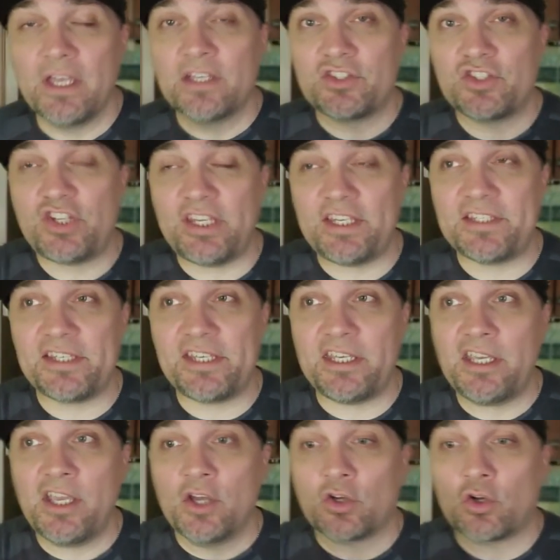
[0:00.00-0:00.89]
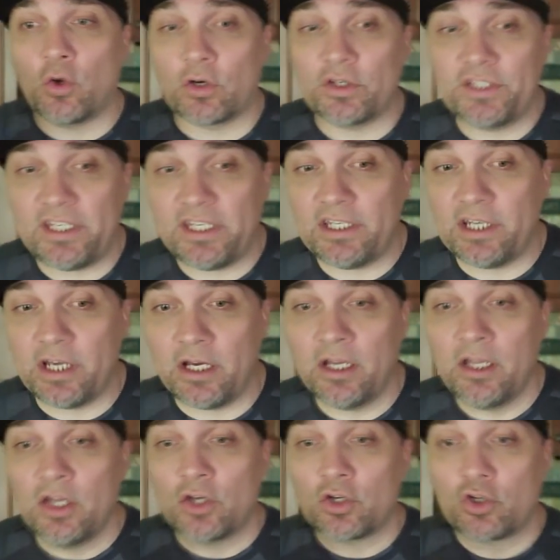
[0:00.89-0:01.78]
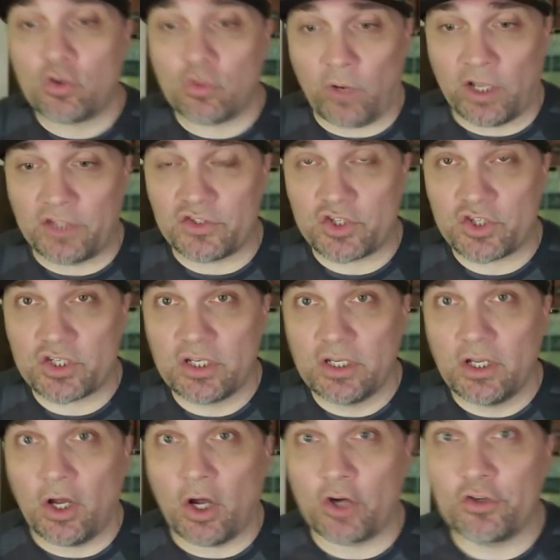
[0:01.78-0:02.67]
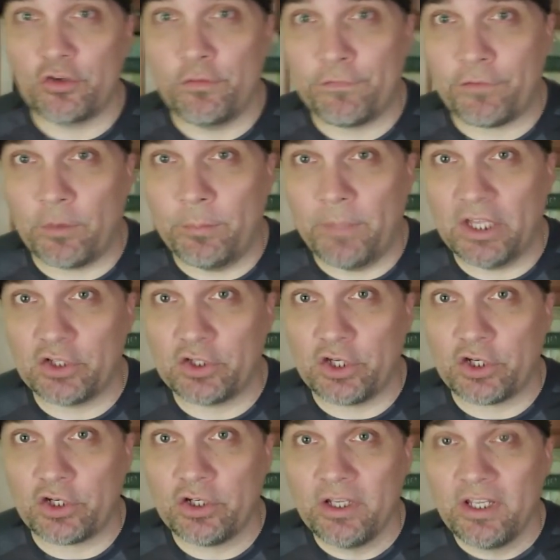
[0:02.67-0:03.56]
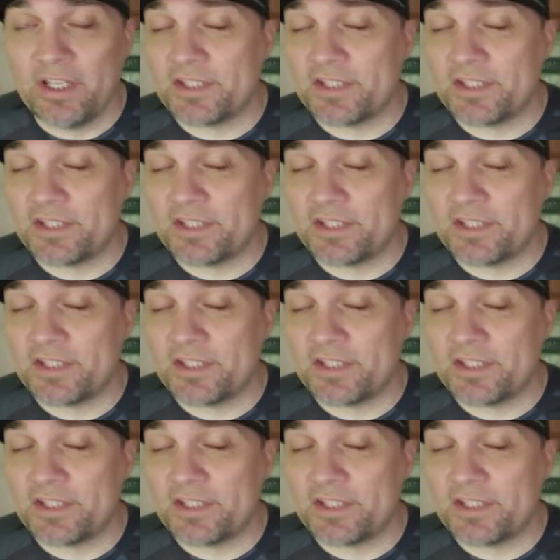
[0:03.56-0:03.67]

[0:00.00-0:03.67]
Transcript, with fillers: Cheesy Gordita Crunch. Are you familiar?